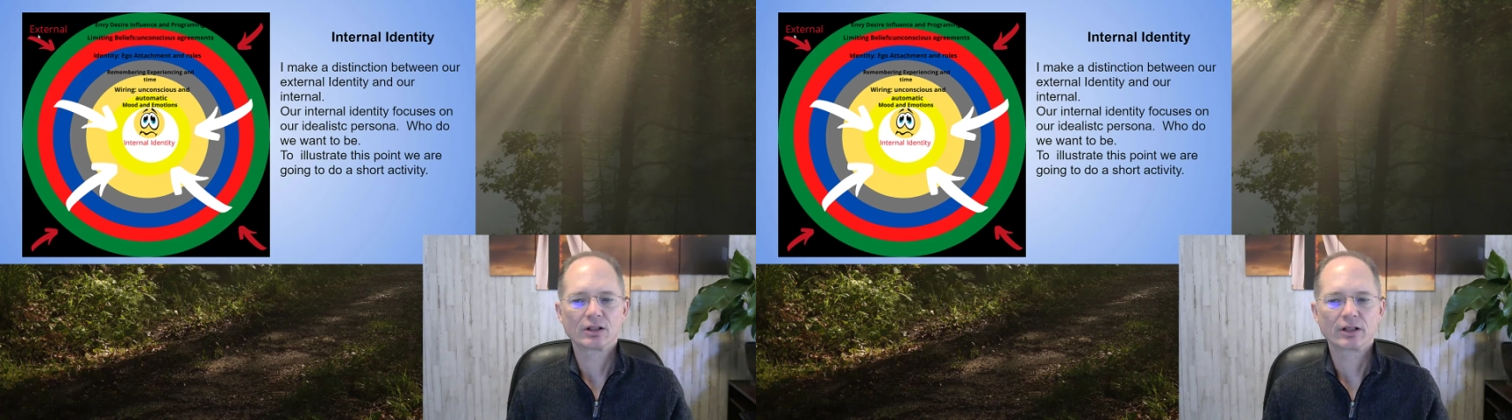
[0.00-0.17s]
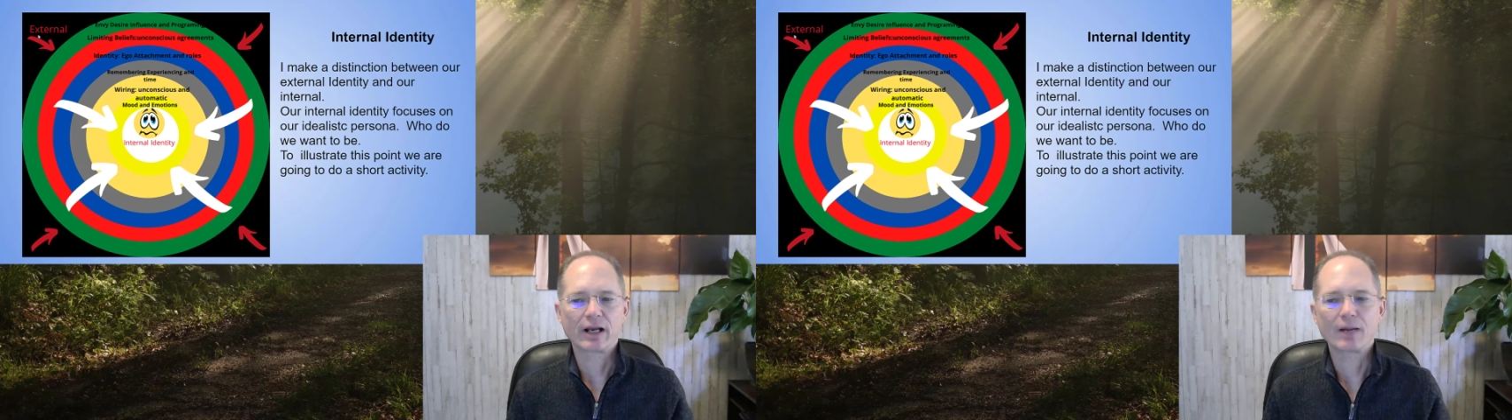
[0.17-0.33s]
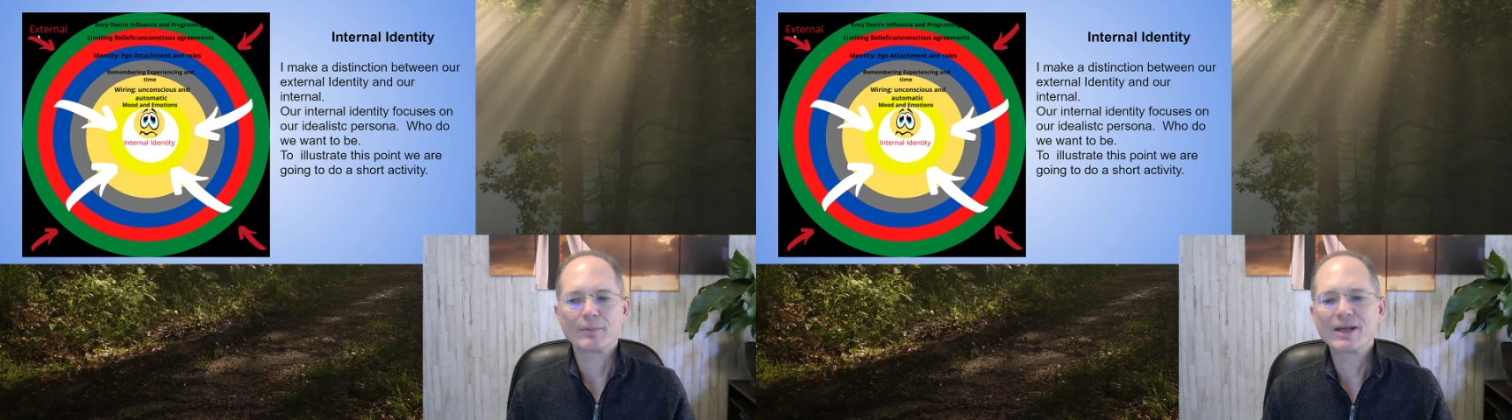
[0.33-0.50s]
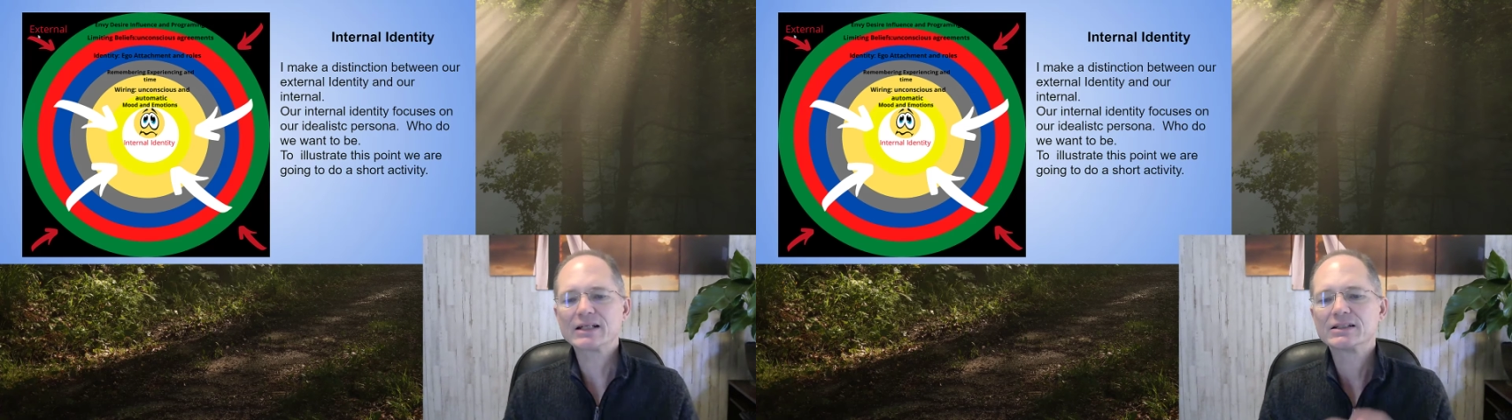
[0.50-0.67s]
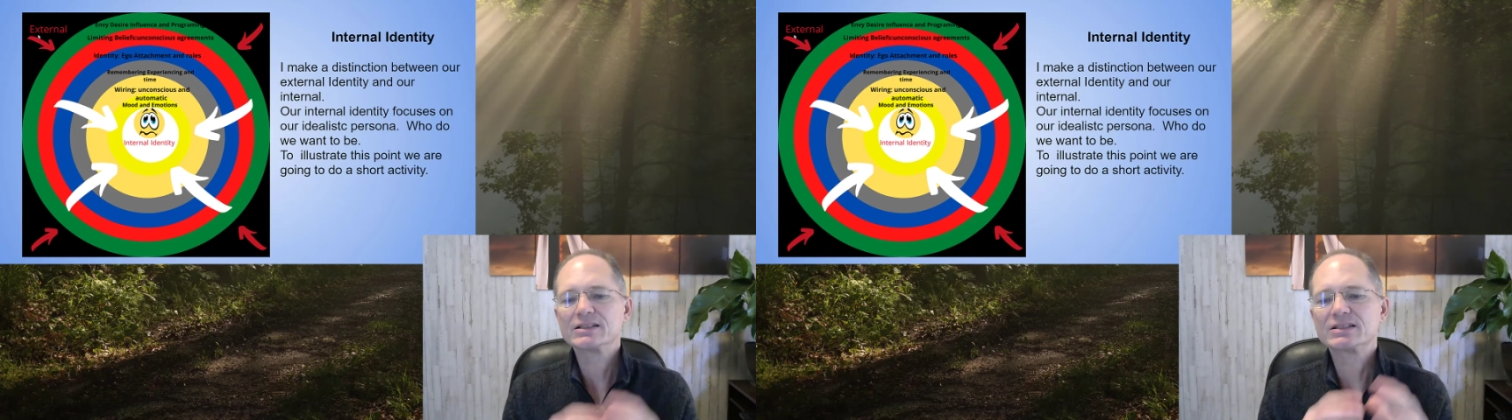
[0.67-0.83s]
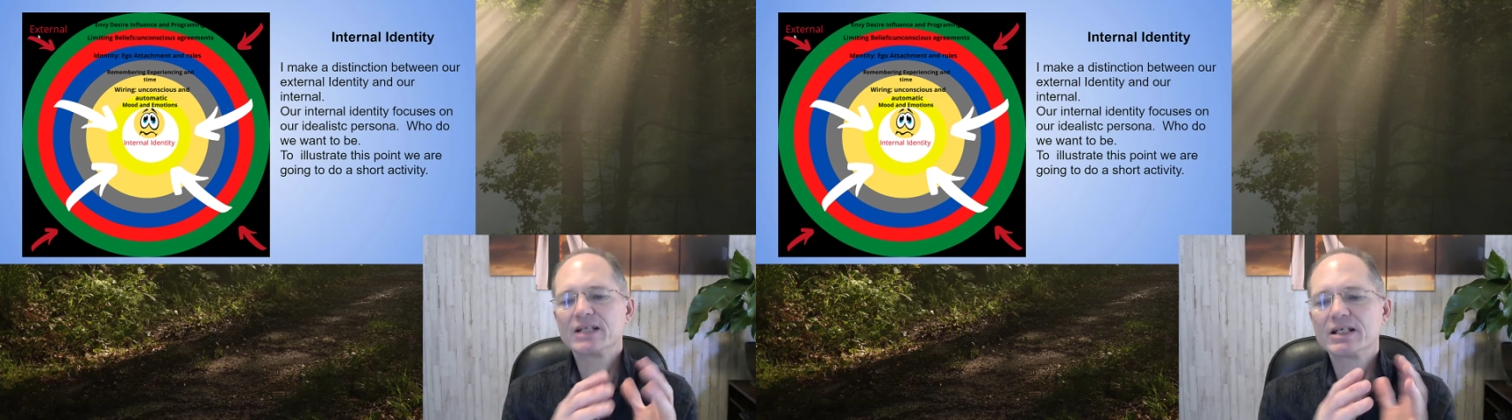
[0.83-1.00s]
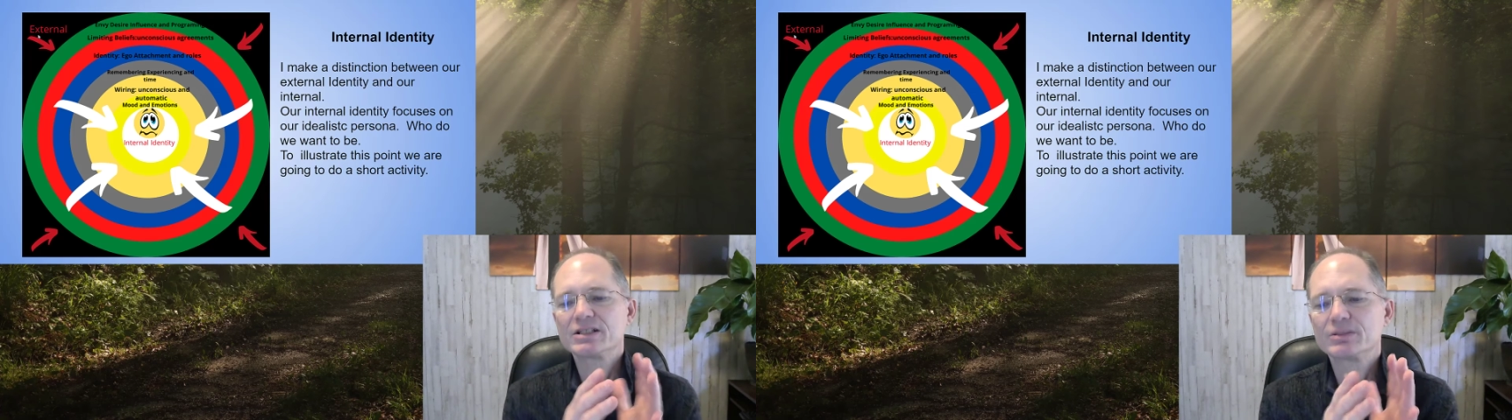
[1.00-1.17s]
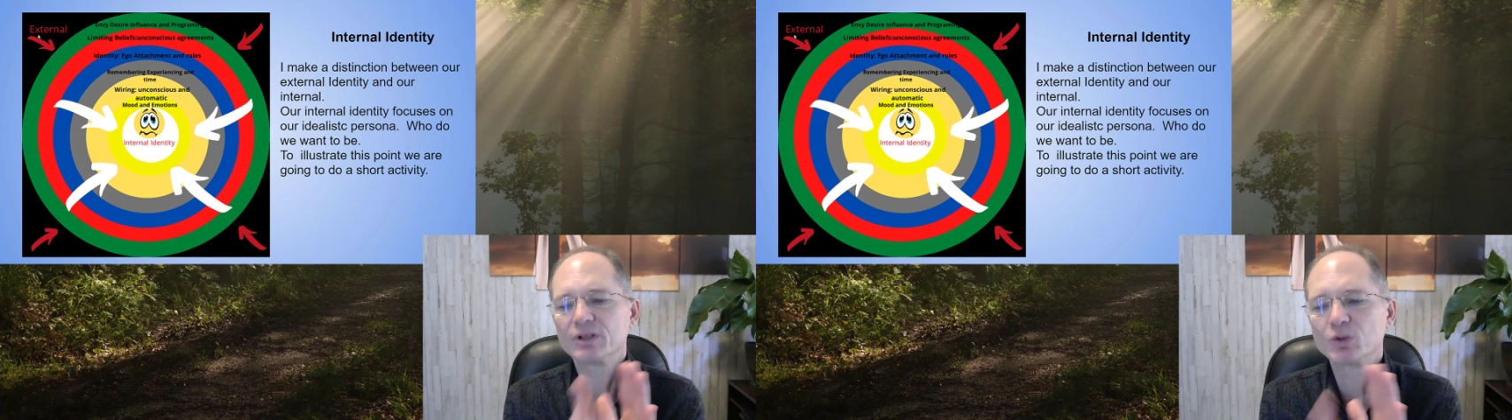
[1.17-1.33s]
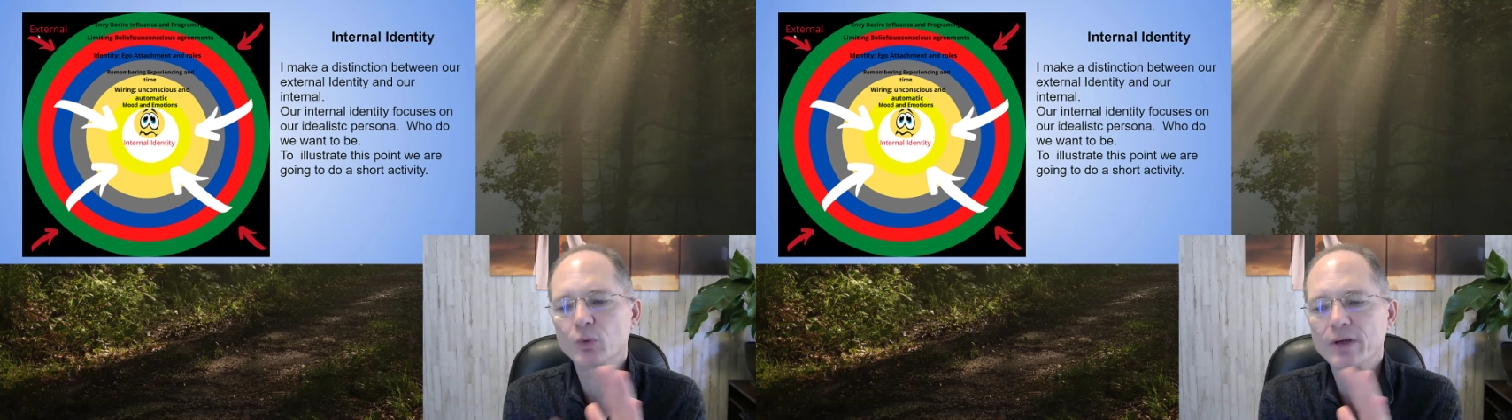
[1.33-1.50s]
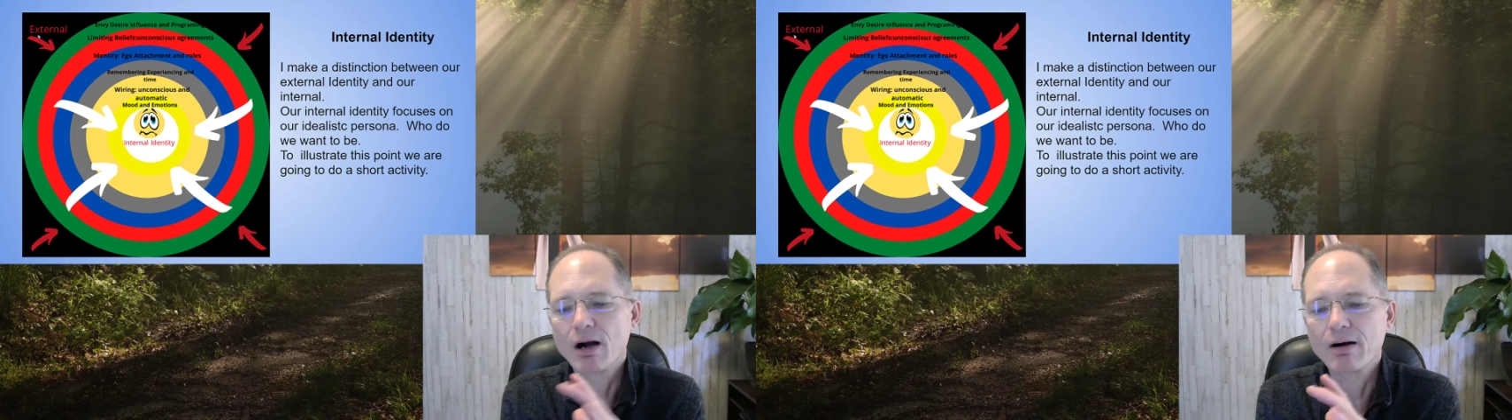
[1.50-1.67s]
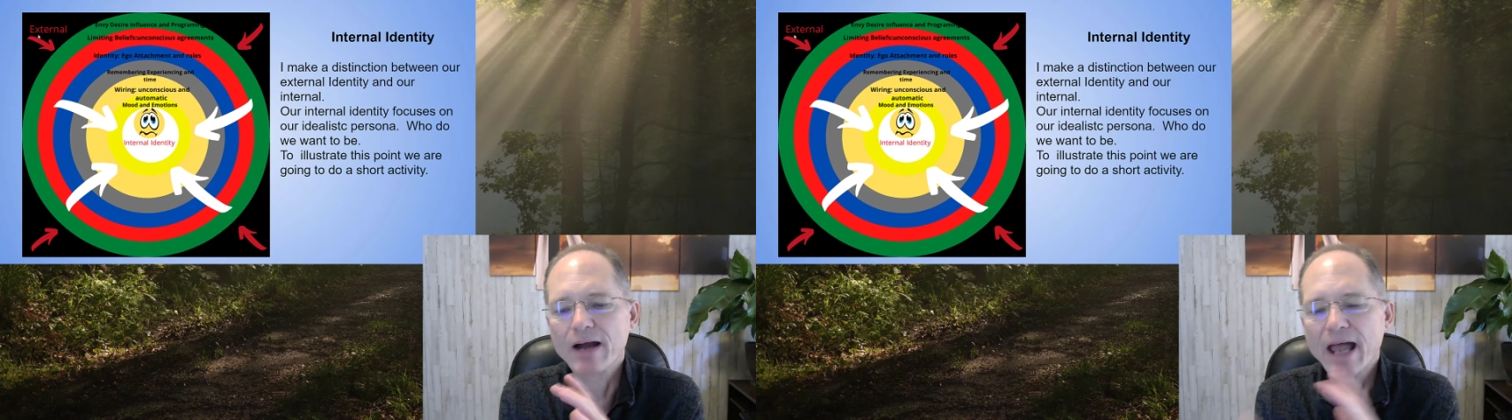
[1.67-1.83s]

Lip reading: And I make a distinction between our